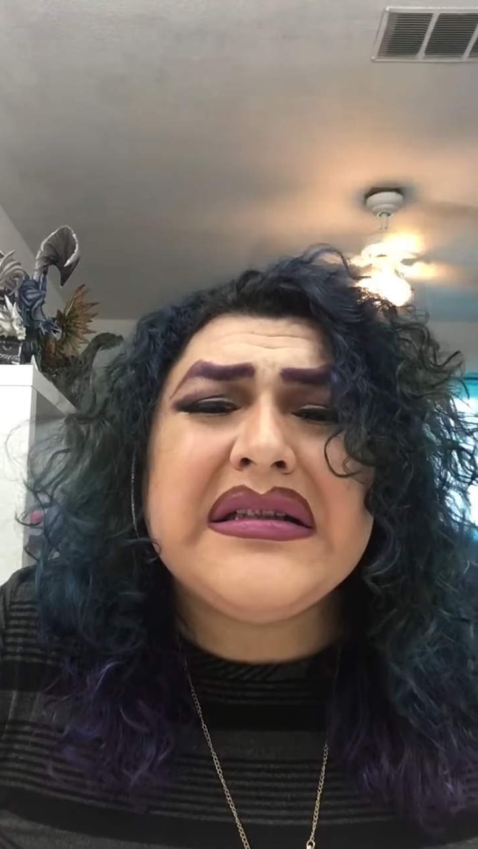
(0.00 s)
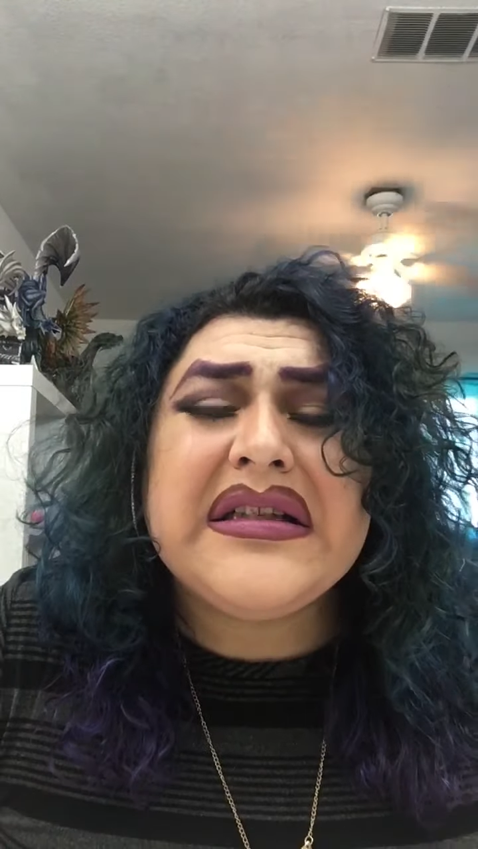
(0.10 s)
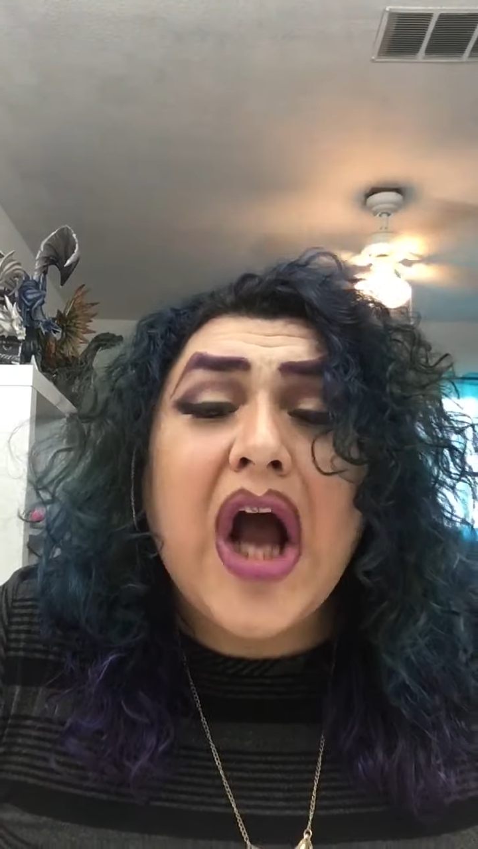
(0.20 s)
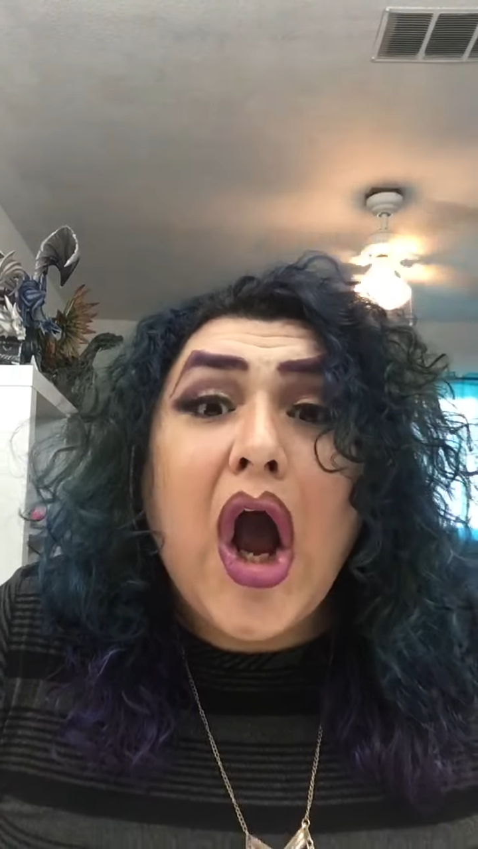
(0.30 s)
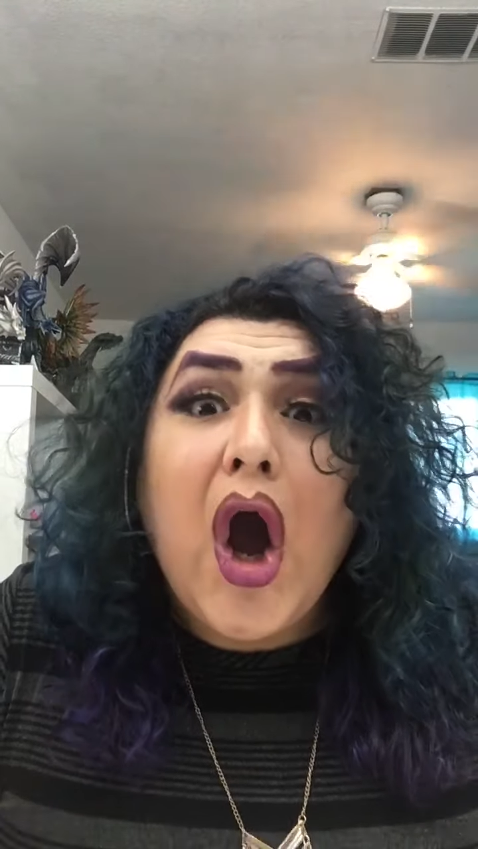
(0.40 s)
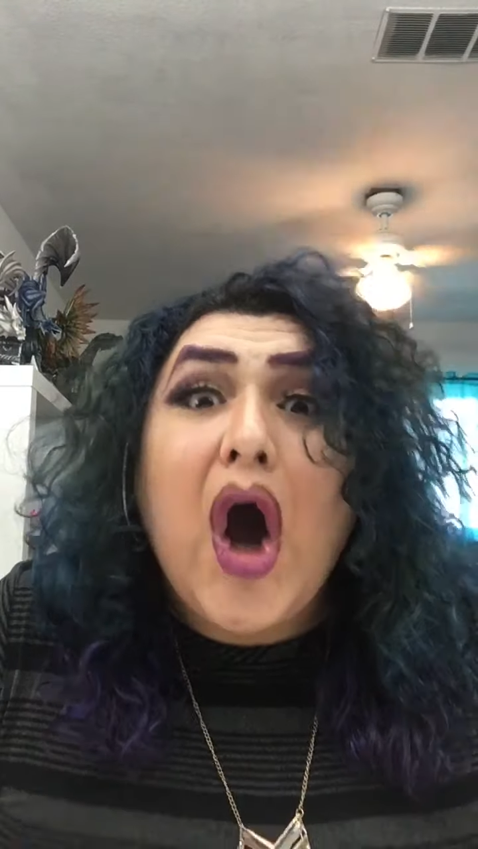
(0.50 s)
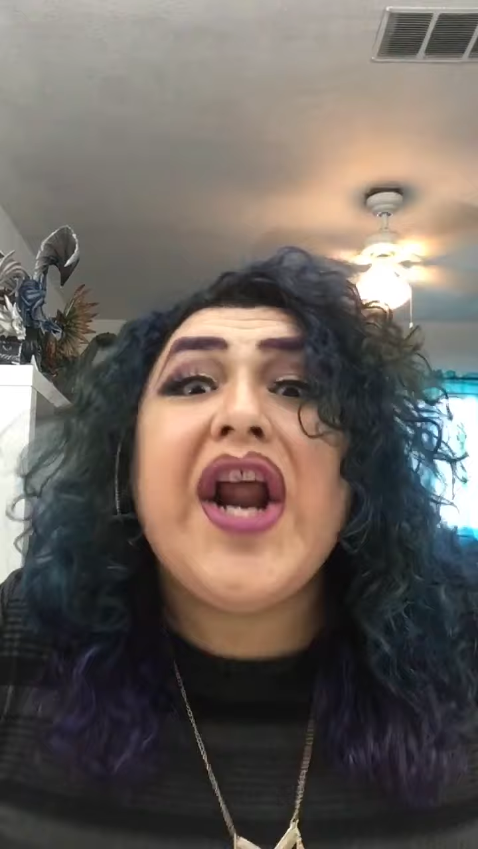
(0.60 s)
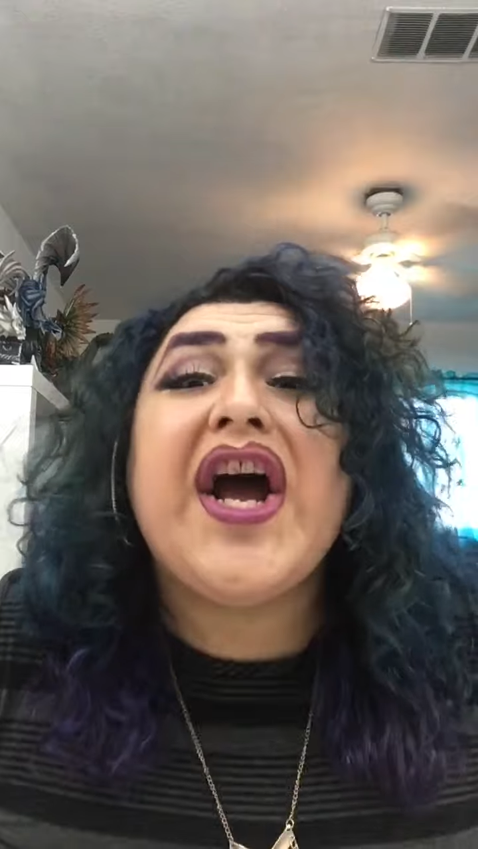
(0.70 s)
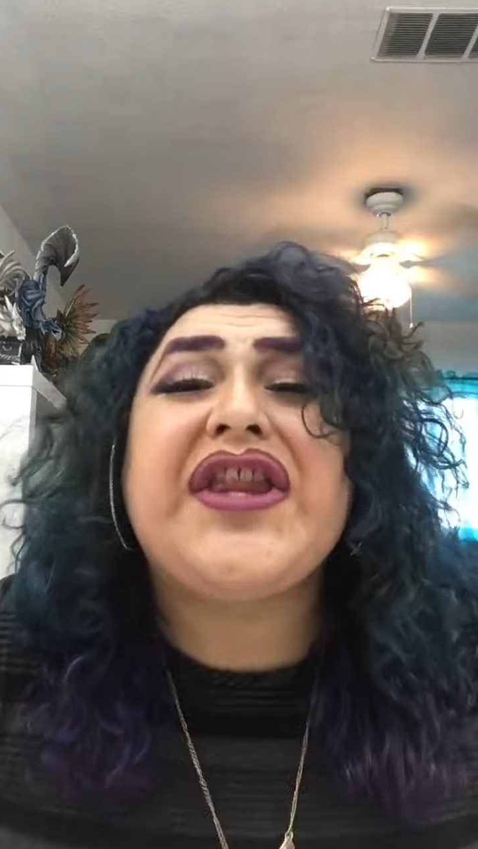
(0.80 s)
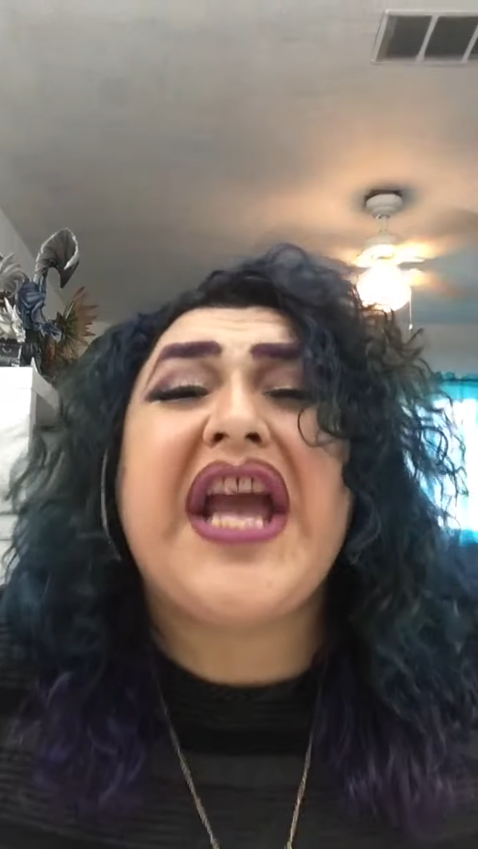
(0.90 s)
Who do
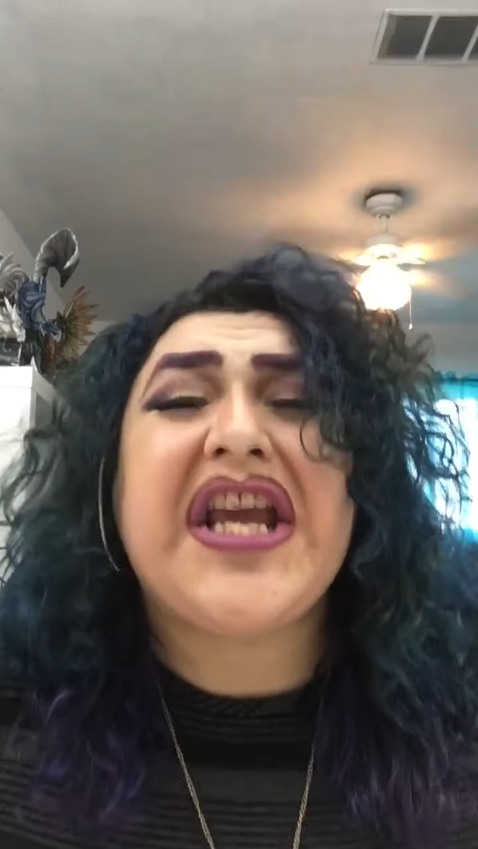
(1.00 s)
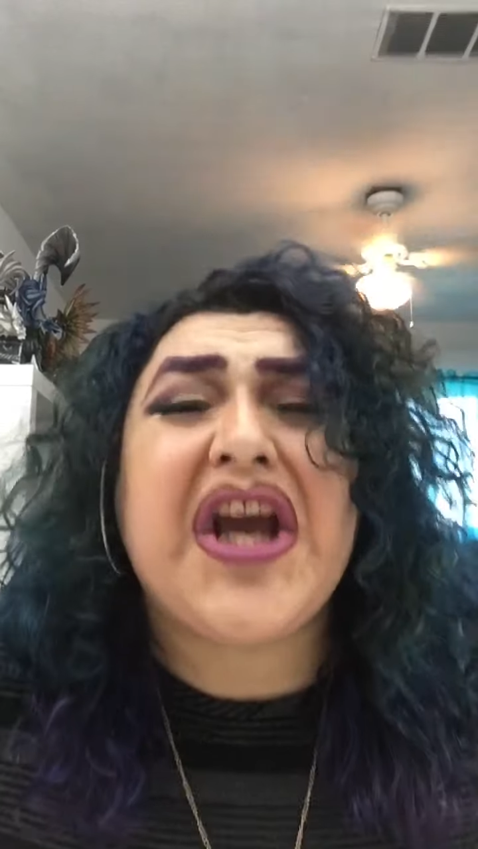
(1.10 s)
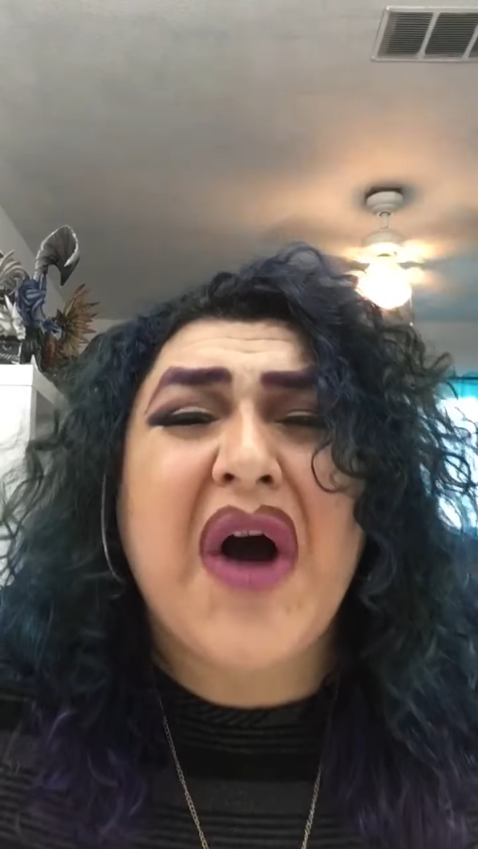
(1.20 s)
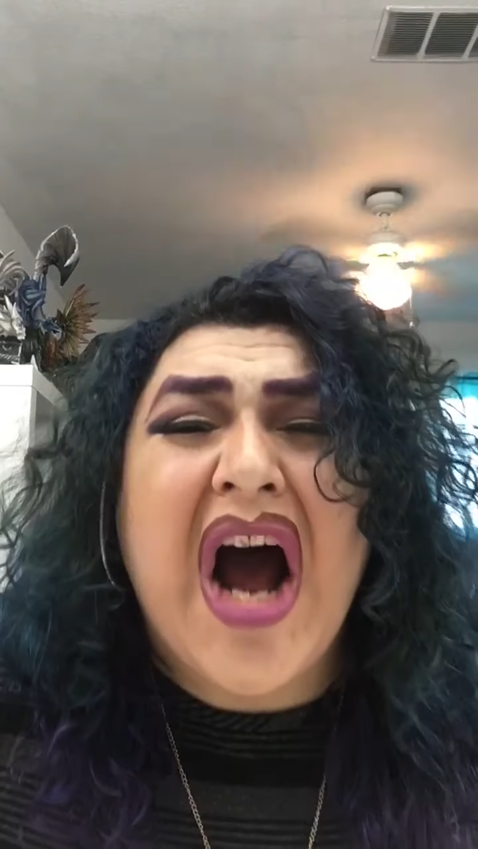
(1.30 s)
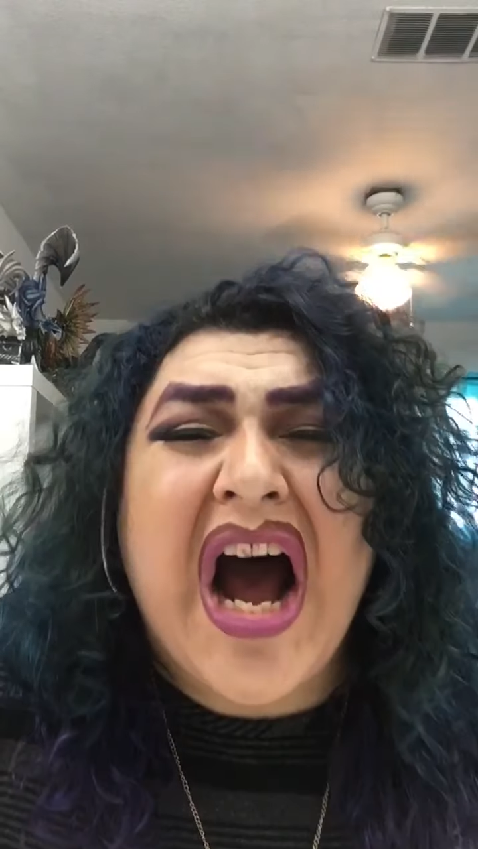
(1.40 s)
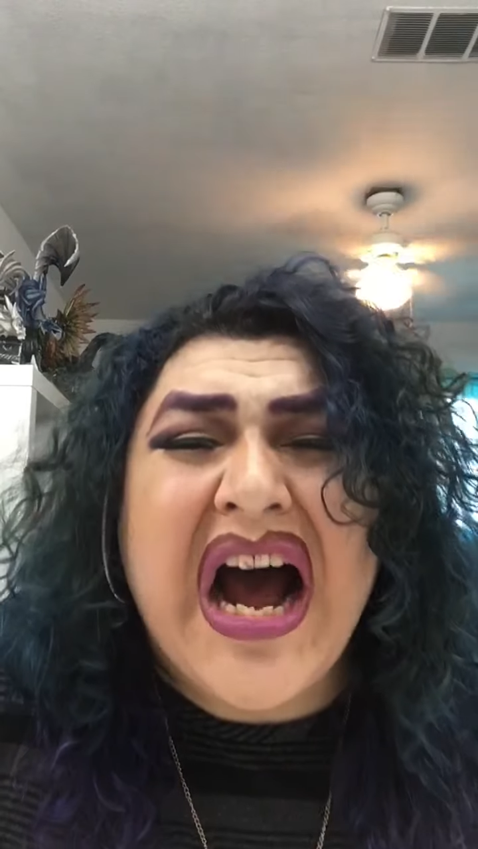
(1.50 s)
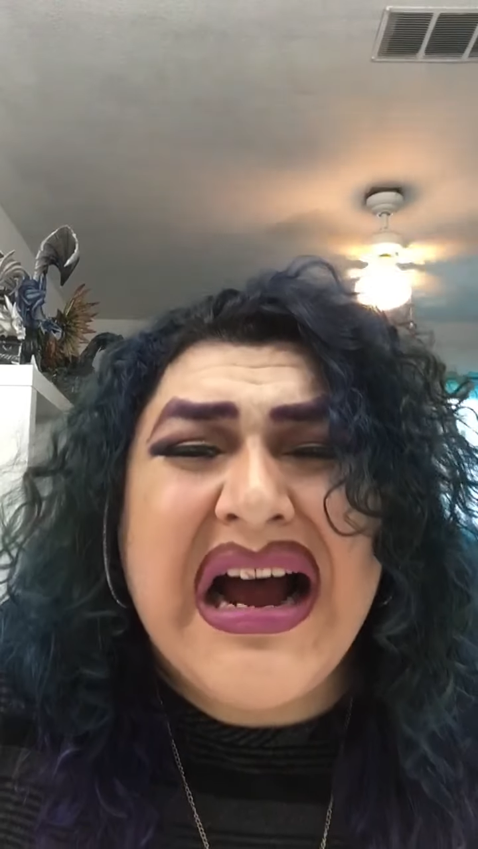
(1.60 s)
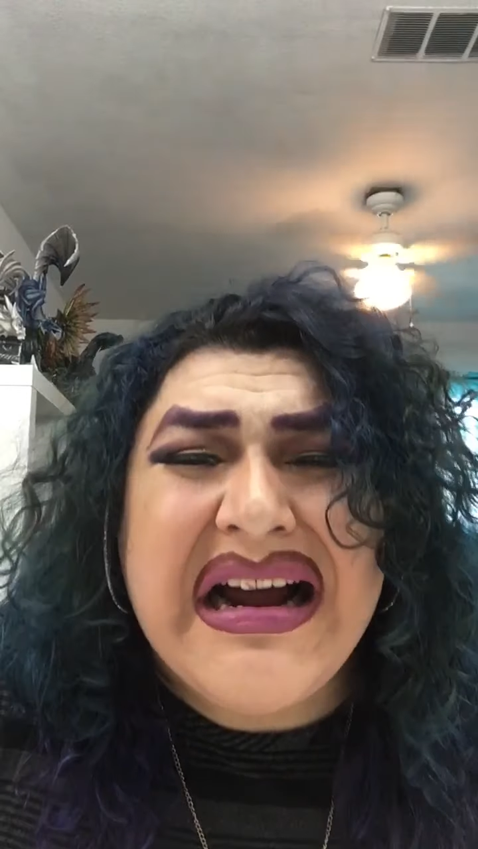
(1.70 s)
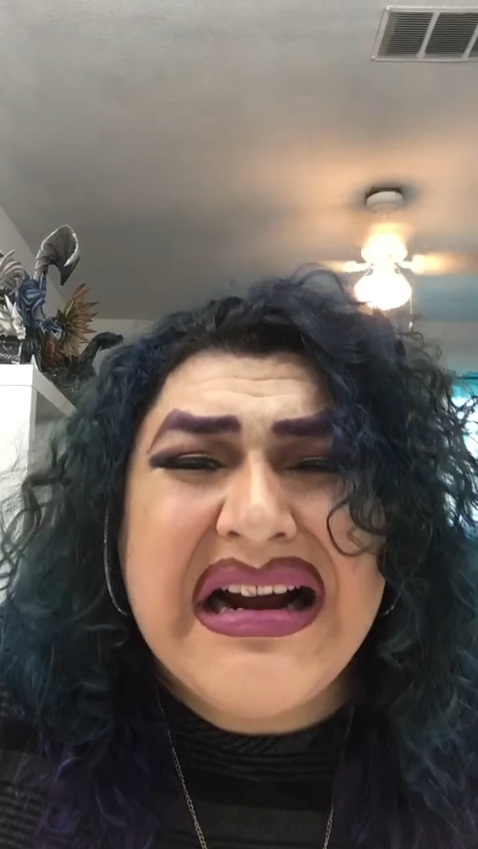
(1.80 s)
you think you are?